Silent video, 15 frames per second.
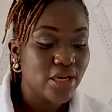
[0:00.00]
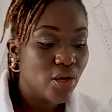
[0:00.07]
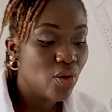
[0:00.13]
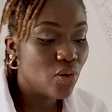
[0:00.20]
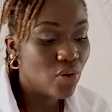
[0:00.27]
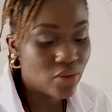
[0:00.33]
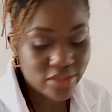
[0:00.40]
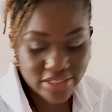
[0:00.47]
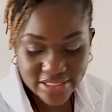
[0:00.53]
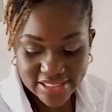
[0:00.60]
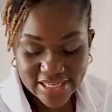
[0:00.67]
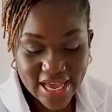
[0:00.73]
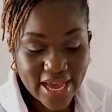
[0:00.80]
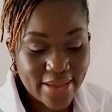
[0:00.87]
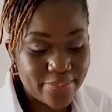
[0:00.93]
or the
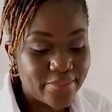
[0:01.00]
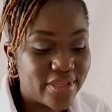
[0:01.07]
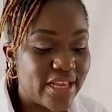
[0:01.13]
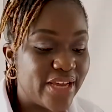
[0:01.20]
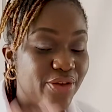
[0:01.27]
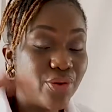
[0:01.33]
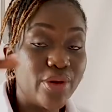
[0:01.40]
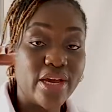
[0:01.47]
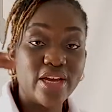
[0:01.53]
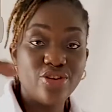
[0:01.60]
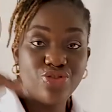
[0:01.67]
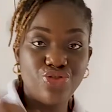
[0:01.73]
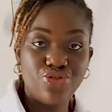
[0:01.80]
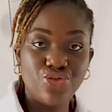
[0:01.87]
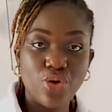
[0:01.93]
type that you can
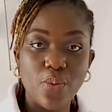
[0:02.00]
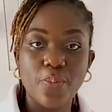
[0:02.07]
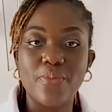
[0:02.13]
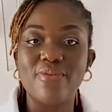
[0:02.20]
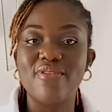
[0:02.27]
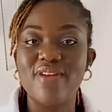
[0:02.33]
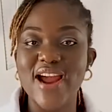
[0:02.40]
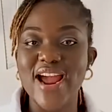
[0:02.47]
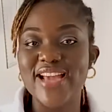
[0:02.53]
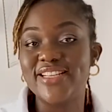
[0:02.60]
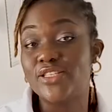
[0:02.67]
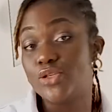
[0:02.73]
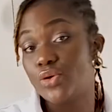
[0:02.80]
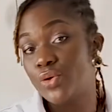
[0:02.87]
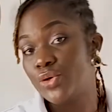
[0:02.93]
drop right
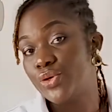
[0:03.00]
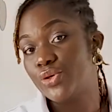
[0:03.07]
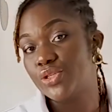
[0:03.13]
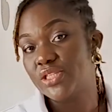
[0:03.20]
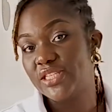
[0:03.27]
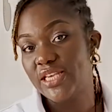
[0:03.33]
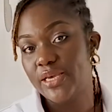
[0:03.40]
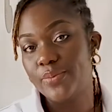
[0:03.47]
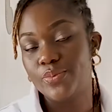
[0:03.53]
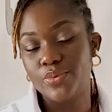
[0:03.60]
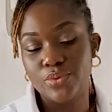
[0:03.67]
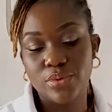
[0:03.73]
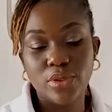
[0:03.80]
on your table.